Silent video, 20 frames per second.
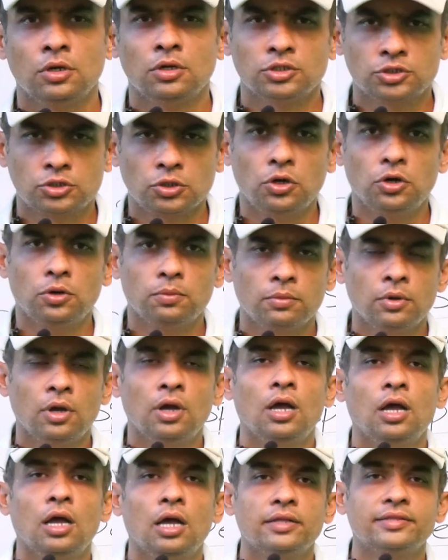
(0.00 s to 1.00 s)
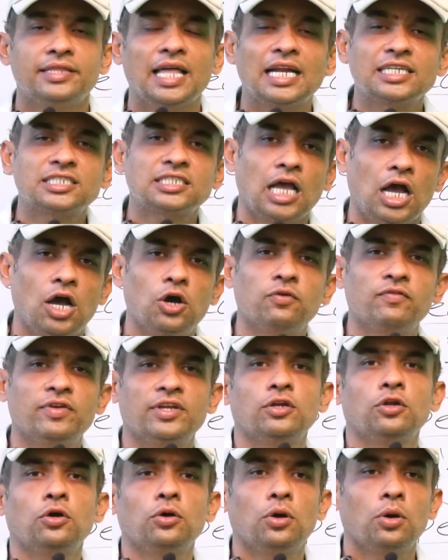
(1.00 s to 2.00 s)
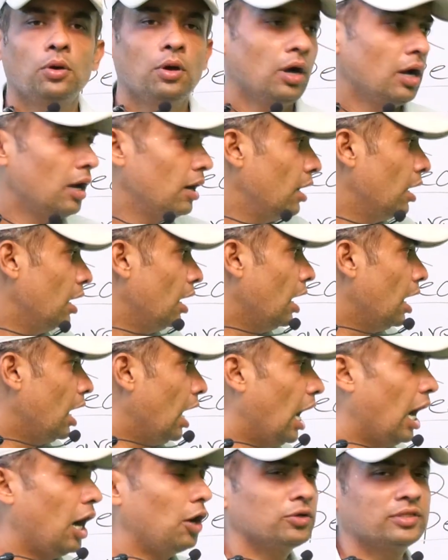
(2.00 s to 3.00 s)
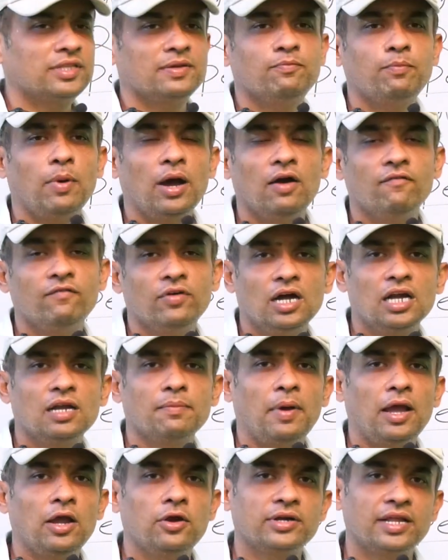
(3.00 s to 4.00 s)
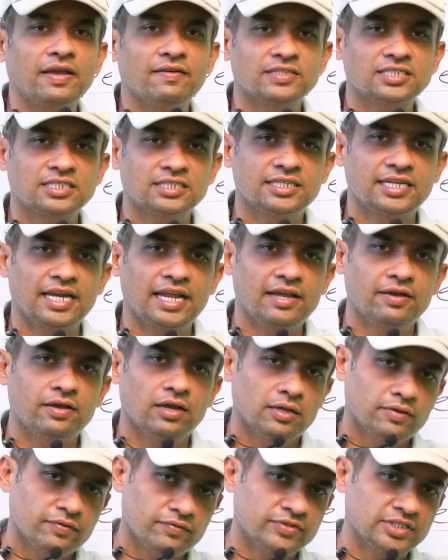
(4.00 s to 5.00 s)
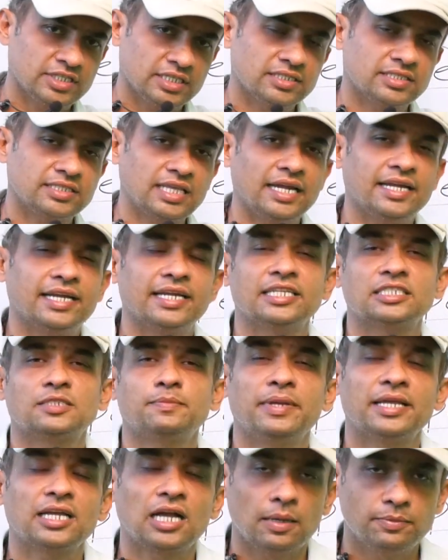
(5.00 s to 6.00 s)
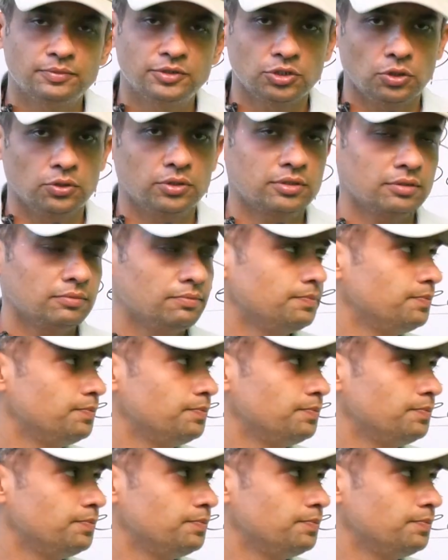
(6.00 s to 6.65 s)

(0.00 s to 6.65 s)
So that's how we know how the World Biodiversity Day, since then it is being observed.